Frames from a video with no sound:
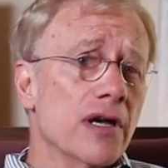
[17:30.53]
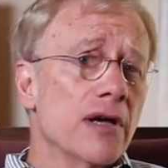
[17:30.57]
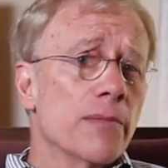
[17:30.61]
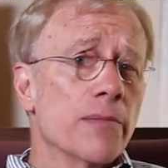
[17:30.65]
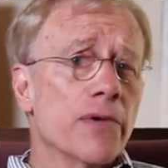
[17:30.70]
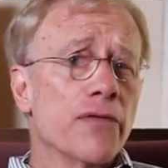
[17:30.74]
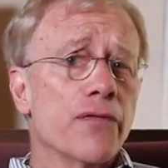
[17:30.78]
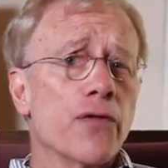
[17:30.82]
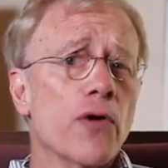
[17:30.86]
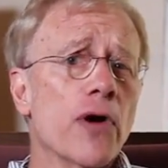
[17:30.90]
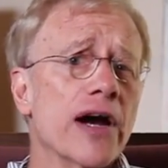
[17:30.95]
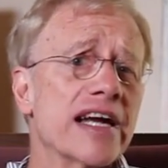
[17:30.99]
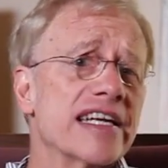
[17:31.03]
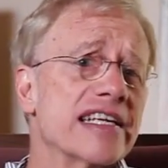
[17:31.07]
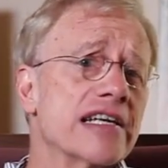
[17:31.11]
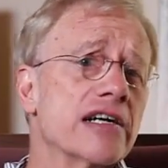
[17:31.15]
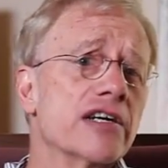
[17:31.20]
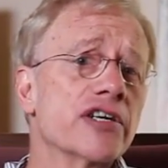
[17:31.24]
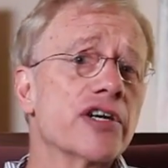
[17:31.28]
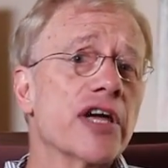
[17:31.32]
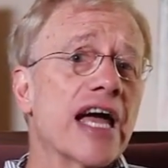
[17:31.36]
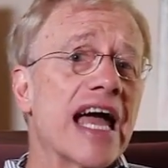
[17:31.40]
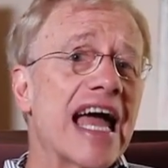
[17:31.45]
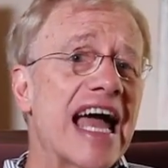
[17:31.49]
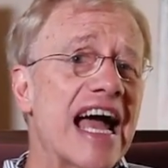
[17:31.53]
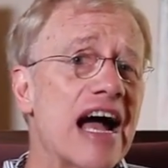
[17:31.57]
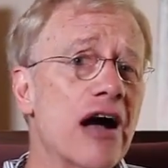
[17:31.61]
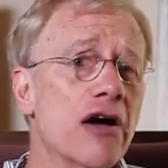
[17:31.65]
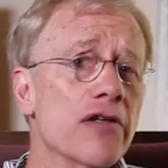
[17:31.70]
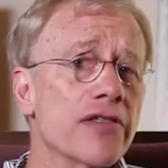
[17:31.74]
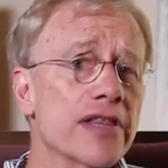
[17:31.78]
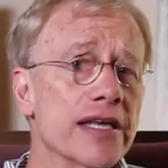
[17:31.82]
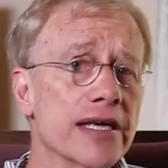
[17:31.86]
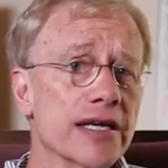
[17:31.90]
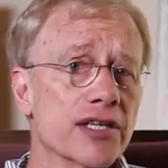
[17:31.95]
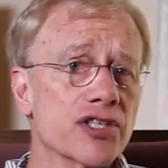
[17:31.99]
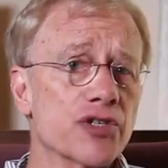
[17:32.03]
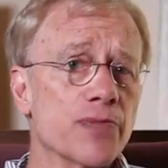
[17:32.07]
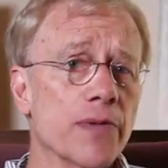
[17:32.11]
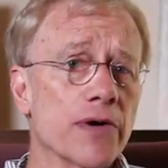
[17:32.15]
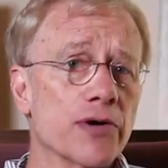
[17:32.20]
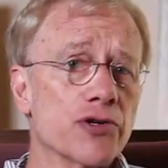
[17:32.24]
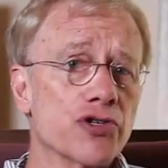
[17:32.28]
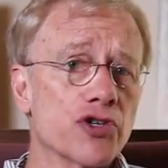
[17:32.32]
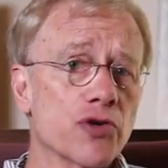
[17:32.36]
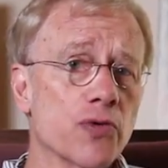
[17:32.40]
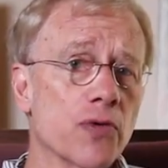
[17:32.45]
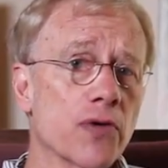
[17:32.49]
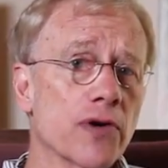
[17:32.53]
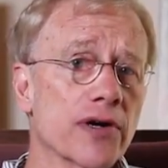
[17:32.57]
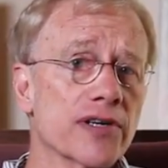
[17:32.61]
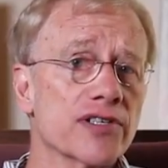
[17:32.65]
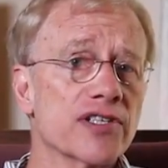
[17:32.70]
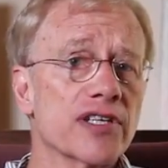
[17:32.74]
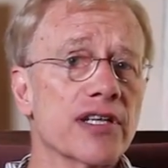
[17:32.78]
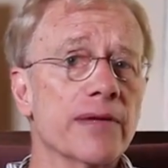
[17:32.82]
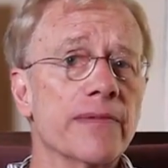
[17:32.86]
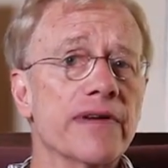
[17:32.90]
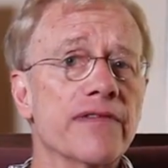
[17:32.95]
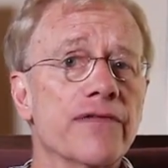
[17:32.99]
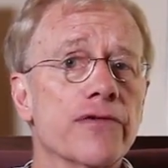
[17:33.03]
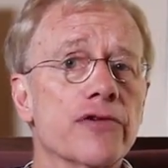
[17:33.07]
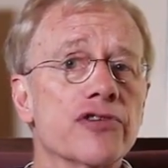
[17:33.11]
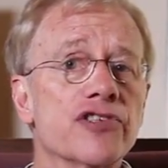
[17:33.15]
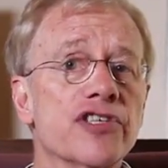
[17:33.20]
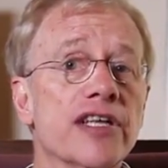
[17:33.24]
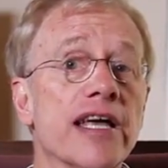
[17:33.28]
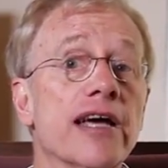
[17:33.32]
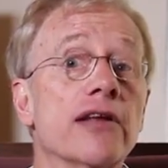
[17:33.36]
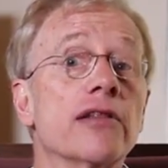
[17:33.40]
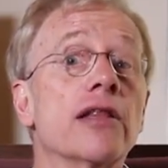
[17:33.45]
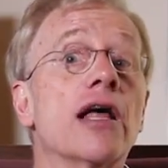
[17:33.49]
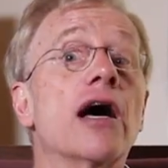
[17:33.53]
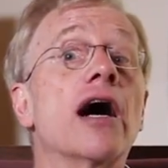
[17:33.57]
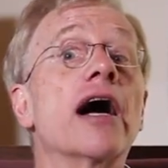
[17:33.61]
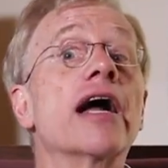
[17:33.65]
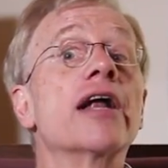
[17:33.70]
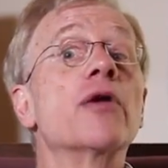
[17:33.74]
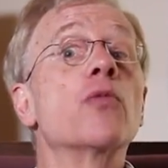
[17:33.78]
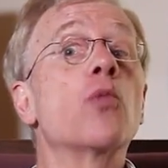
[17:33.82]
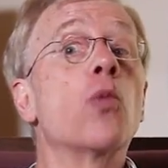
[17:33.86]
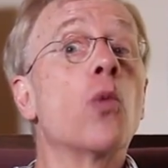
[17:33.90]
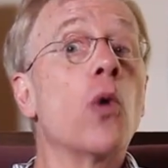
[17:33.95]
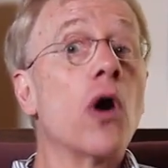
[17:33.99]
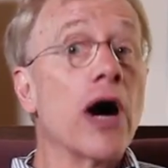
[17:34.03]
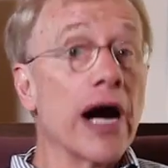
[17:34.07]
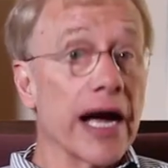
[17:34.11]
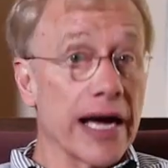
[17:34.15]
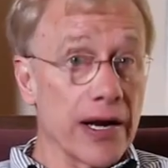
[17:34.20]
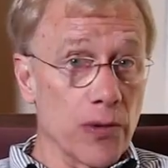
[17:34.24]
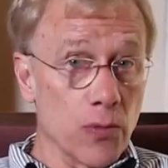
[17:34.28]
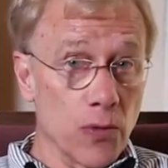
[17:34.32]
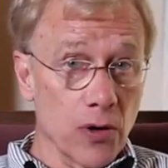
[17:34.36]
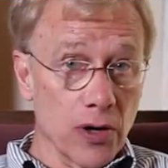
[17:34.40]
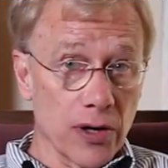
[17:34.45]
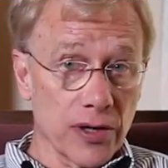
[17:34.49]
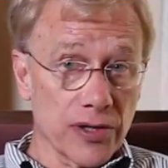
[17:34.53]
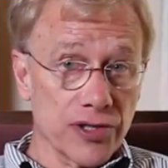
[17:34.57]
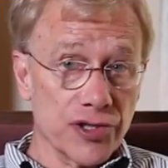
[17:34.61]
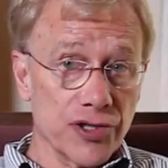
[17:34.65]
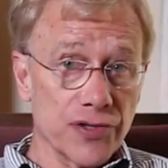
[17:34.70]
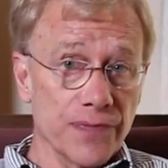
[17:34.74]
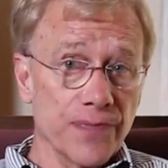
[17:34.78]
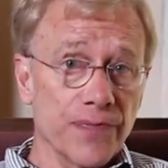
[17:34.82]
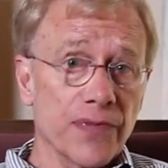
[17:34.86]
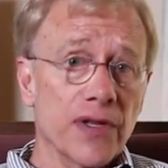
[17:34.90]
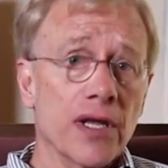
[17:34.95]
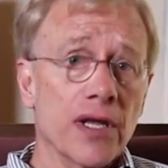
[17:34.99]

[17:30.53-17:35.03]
Before I tell you how the exposure works, let me first outline why it works.